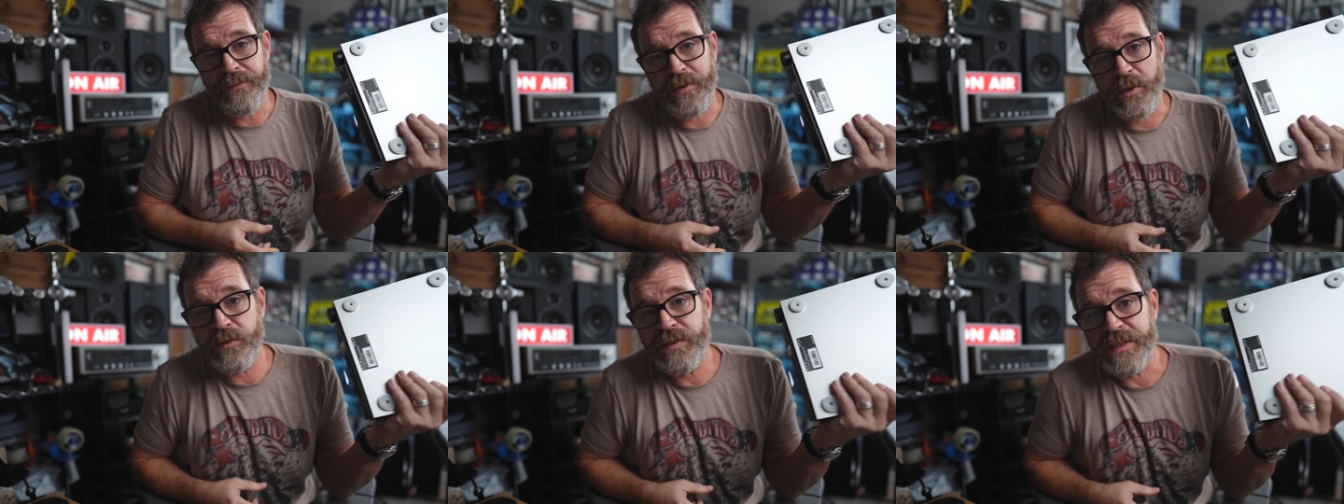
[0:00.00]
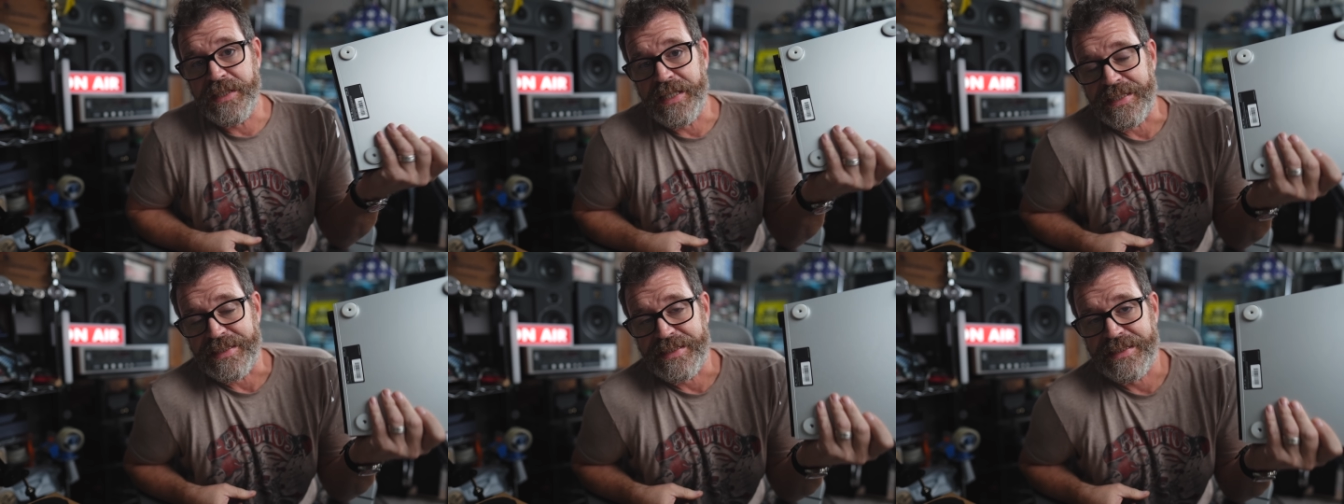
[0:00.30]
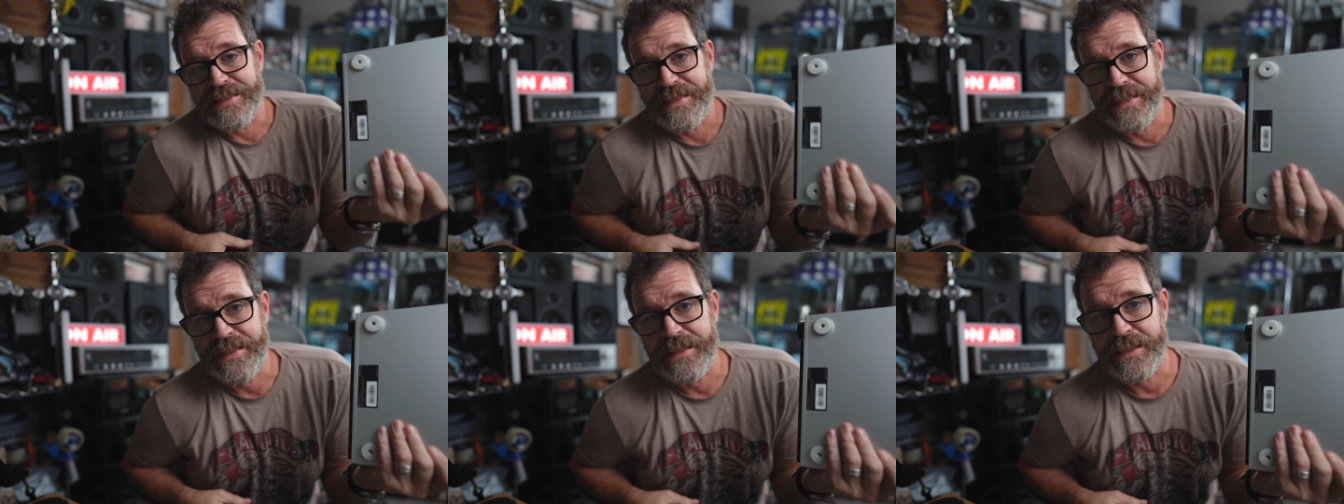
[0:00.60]
of using a
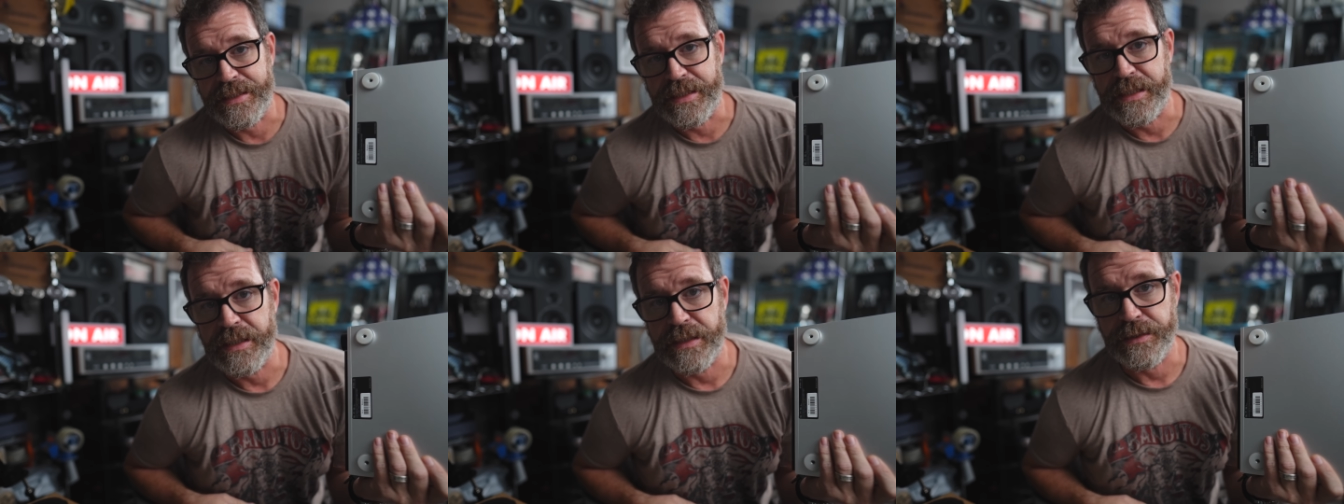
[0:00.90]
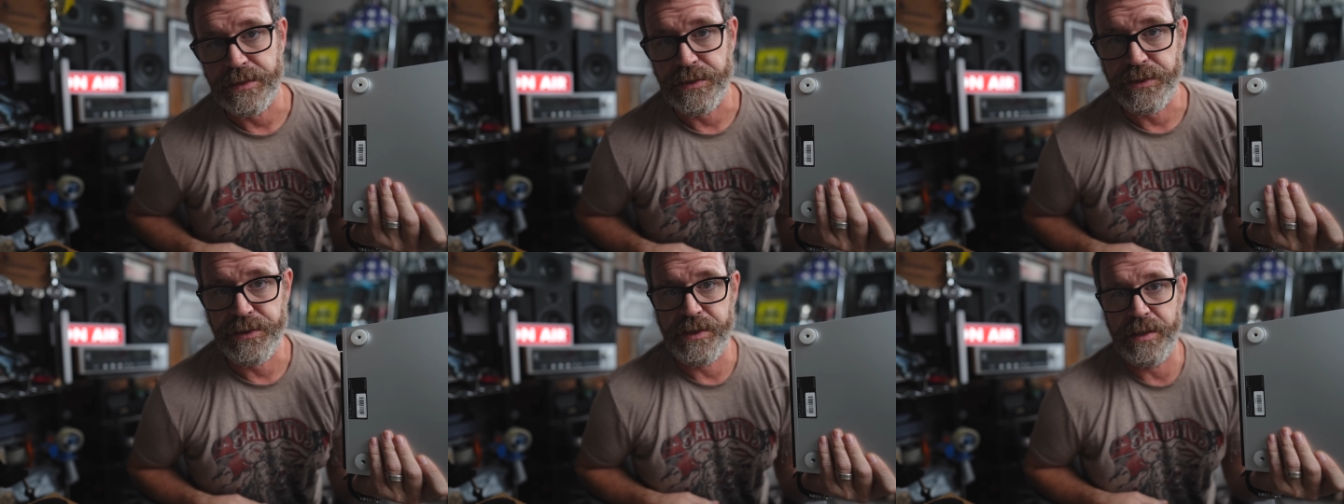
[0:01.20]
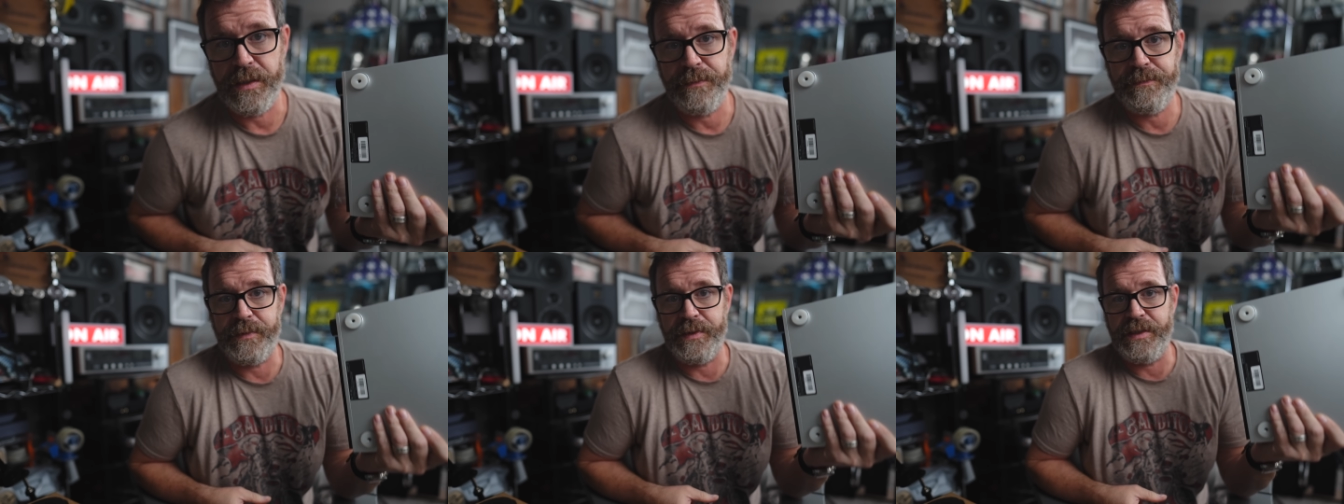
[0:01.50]
silicon
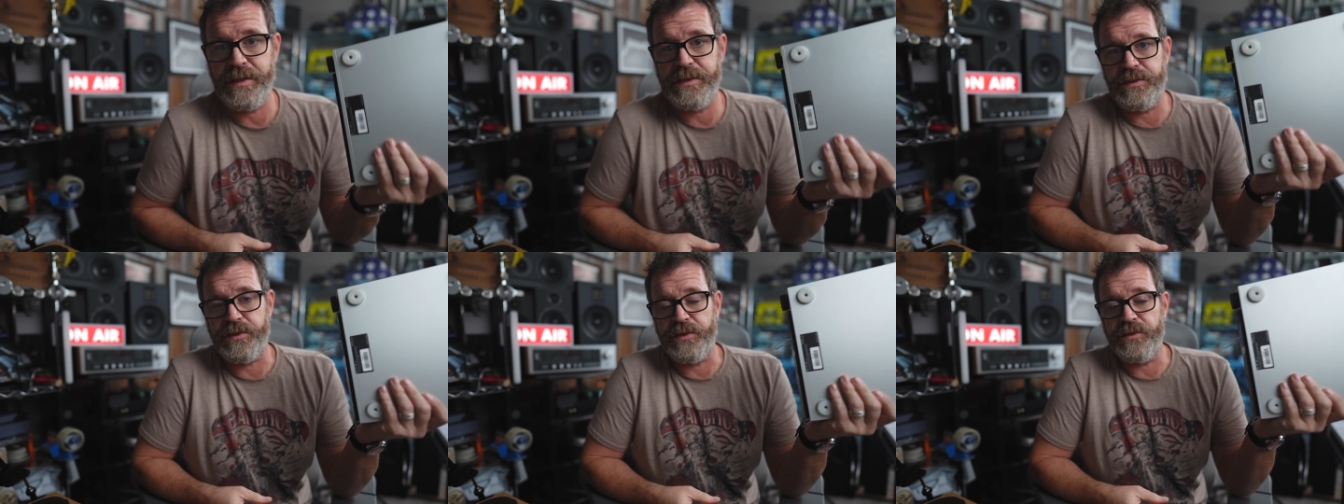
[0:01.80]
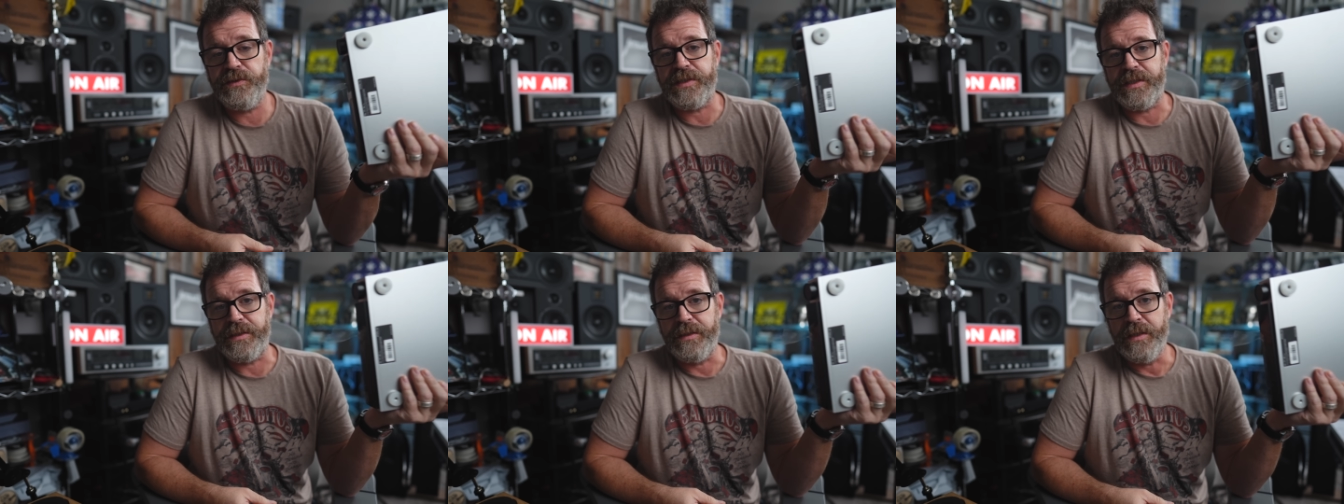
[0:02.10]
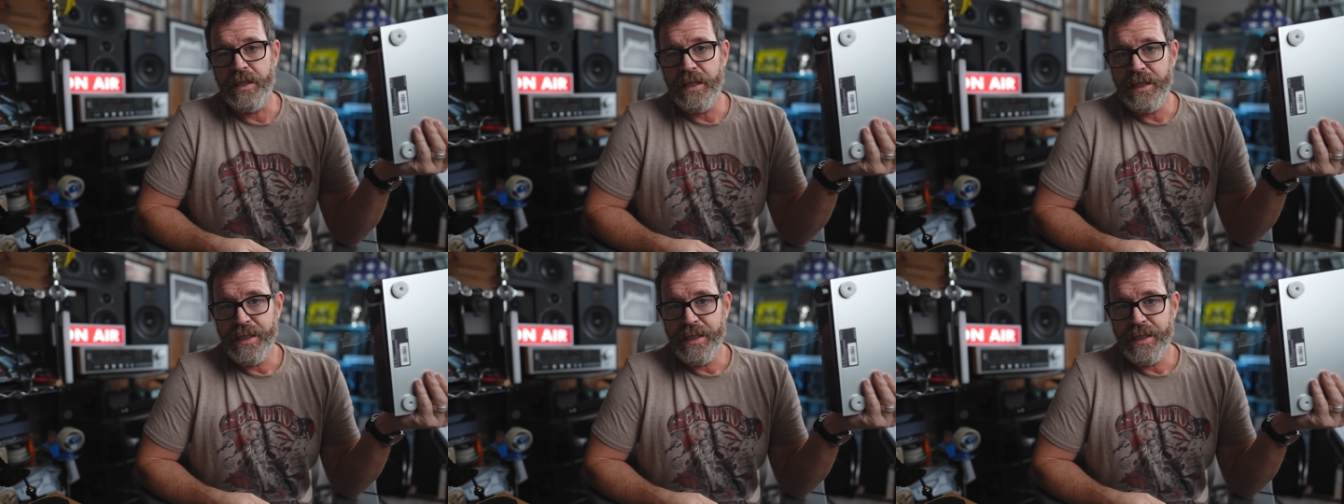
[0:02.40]
chip, these use a